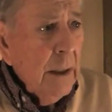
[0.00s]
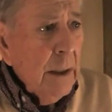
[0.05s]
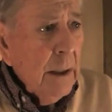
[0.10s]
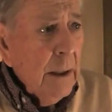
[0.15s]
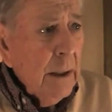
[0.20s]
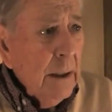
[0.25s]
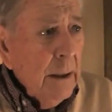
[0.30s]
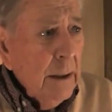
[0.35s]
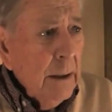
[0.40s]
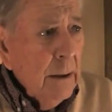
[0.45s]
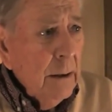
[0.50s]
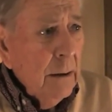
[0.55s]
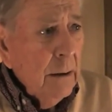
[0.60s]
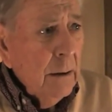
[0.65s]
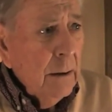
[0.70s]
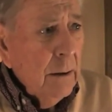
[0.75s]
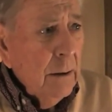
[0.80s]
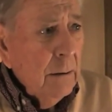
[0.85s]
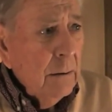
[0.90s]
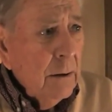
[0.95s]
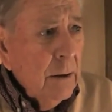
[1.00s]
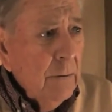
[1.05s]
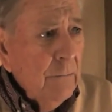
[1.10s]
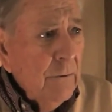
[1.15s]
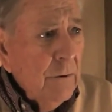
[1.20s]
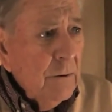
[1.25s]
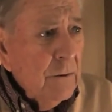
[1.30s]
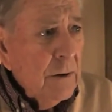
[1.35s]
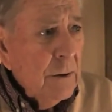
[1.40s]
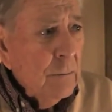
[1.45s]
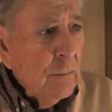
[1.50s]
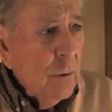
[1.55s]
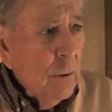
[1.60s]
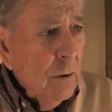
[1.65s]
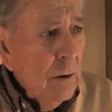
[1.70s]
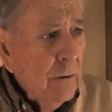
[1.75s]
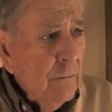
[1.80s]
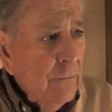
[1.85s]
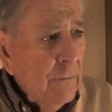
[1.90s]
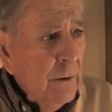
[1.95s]
and they'll give you some
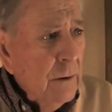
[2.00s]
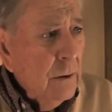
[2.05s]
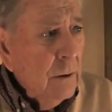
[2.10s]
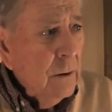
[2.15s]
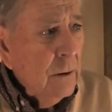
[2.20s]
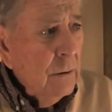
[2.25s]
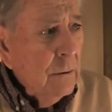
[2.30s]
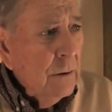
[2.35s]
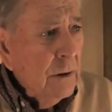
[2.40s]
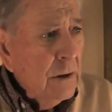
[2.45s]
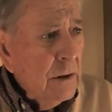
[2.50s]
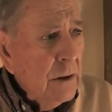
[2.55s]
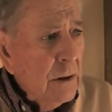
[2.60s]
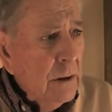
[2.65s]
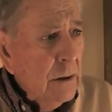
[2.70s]
coffee and donuts.